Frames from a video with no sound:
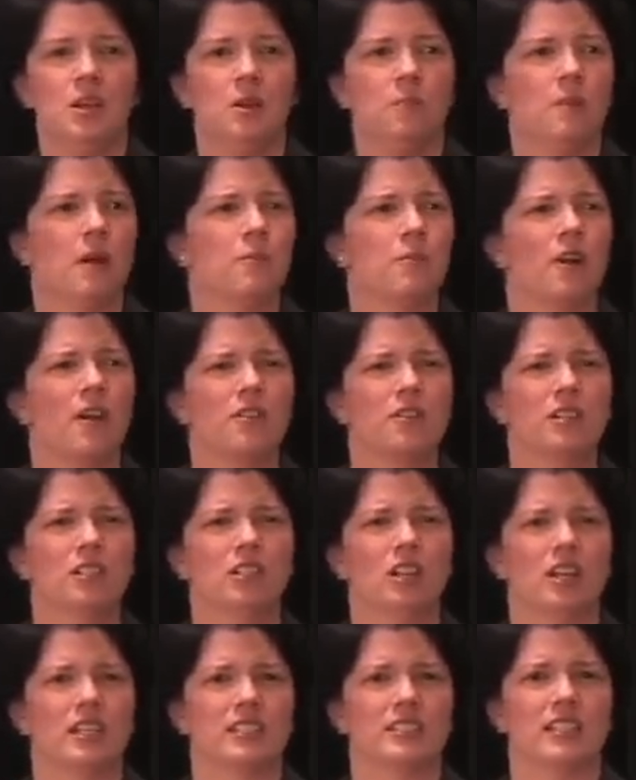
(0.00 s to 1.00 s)
My
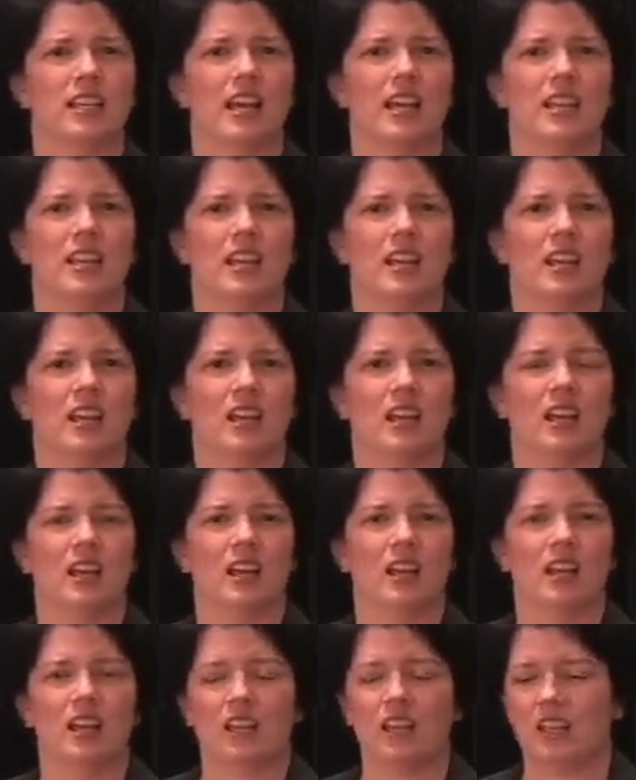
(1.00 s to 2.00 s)
brother-in-law said,
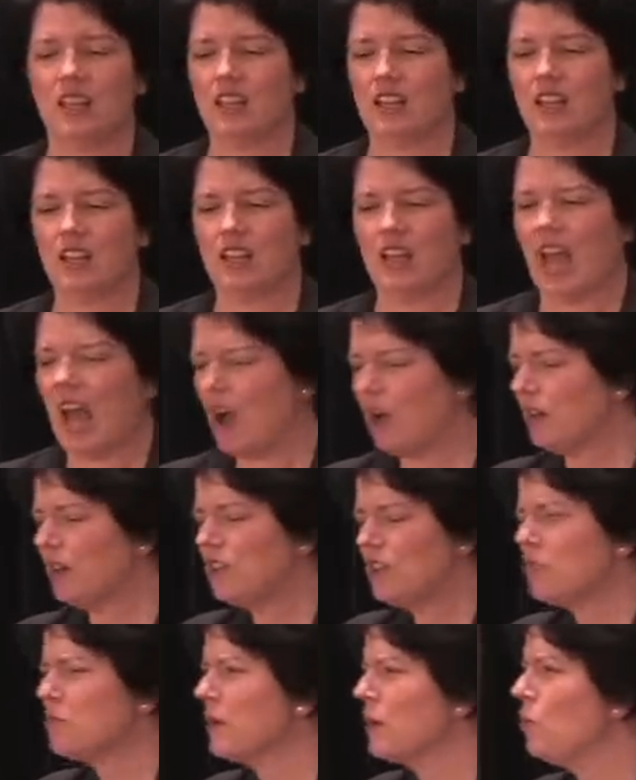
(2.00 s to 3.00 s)
"How
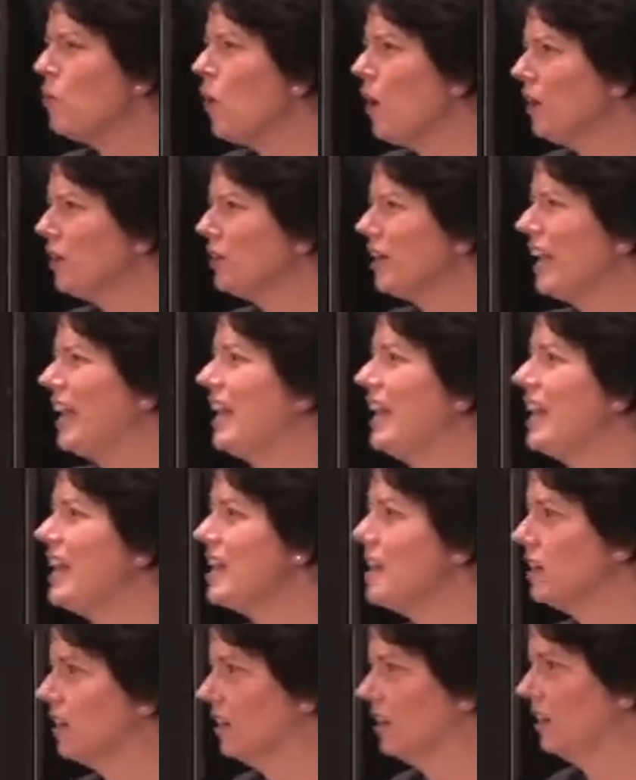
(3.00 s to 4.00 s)
can there be water
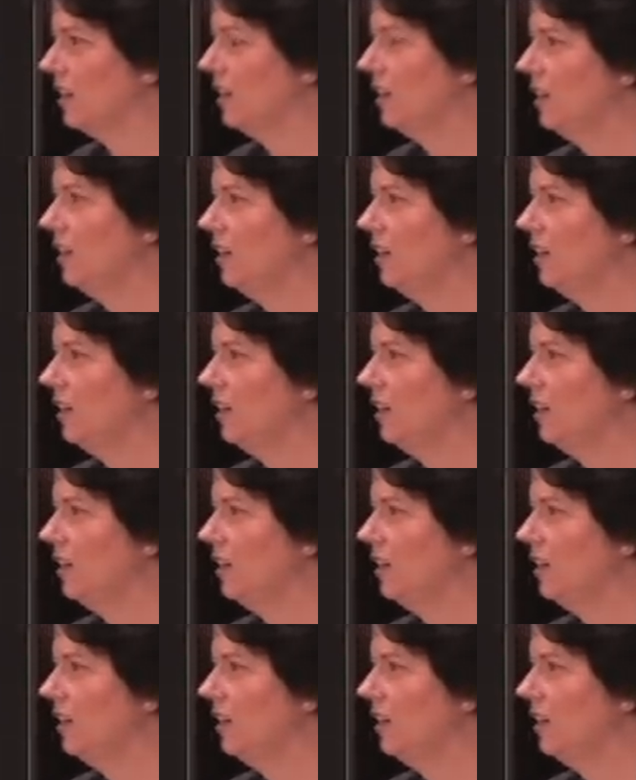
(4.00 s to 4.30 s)
here?